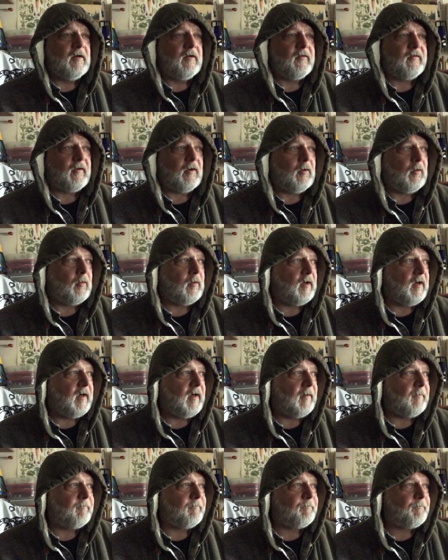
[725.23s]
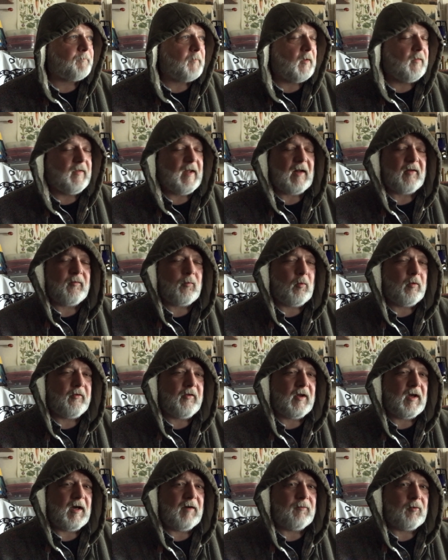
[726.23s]
So um, that's one
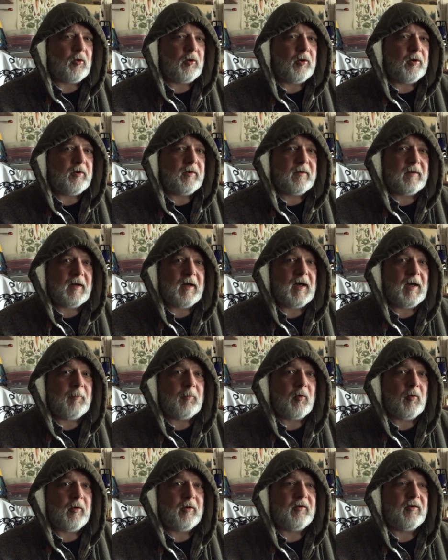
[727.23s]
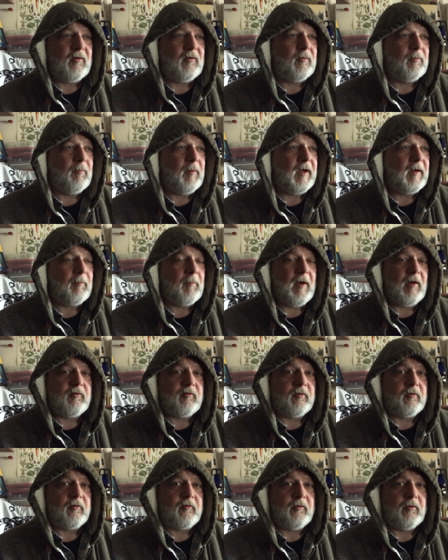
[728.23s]
thing I've learned. I'm going to make
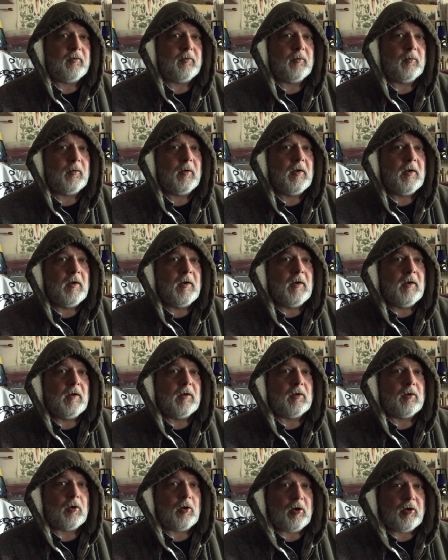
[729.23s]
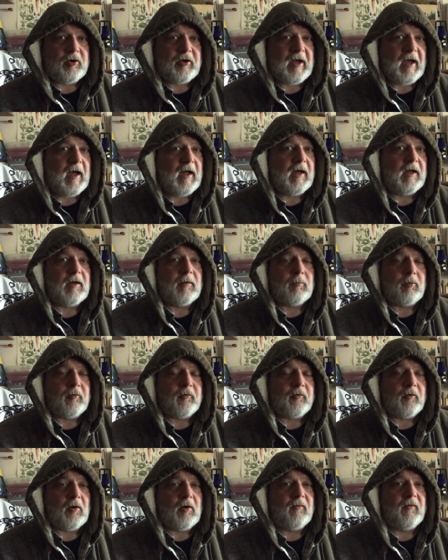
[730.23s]
measures to learn canning and
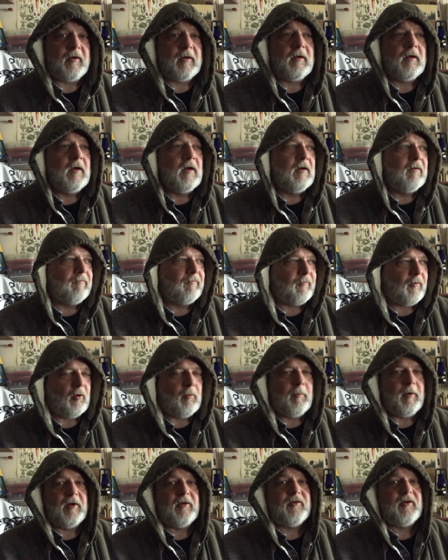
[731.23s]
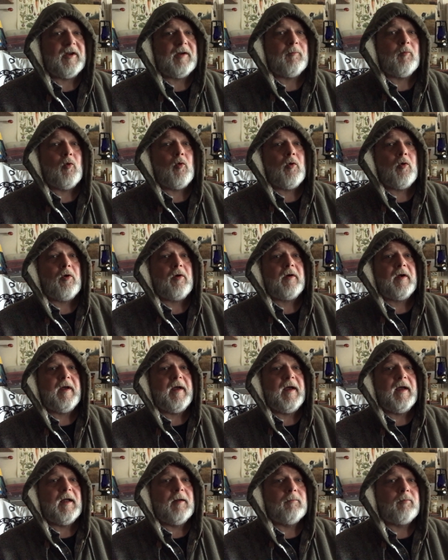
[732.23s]
preserving, fermenting more,
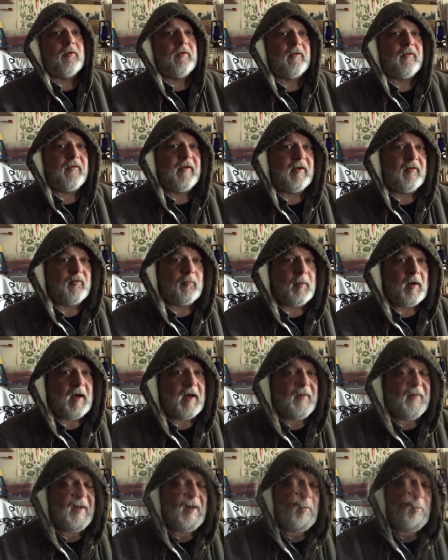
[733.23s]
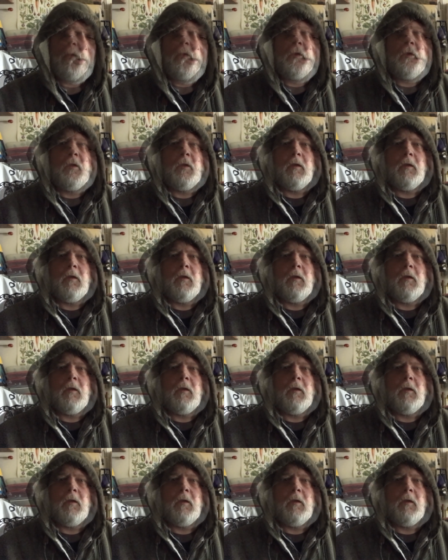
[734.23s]
and putting things by that way.